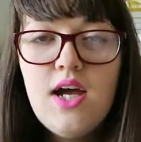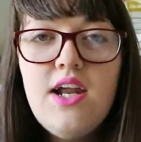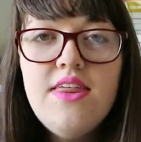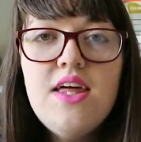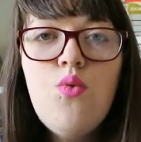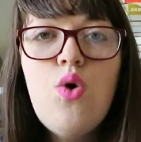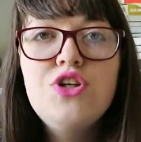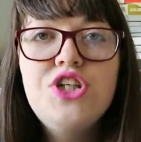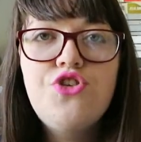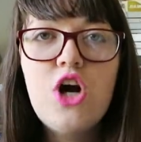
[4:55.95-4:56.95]
And I think
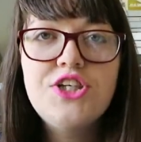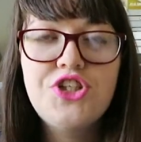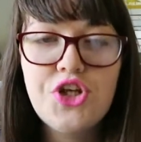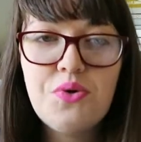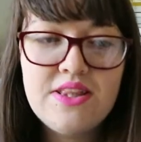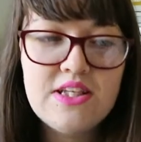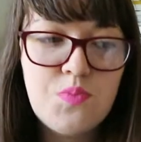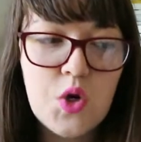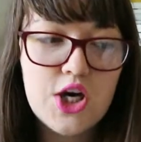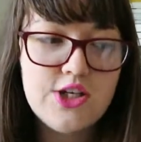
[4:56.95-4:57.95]
what she tries to do in
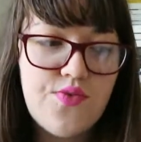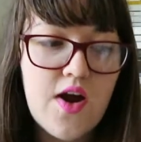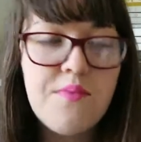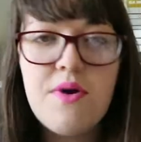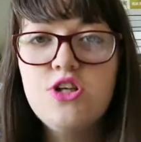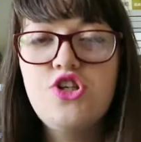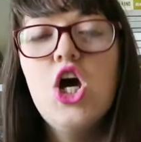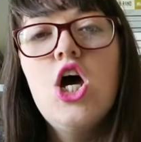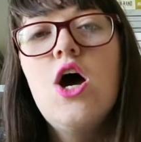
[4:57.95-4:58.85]
this book is very much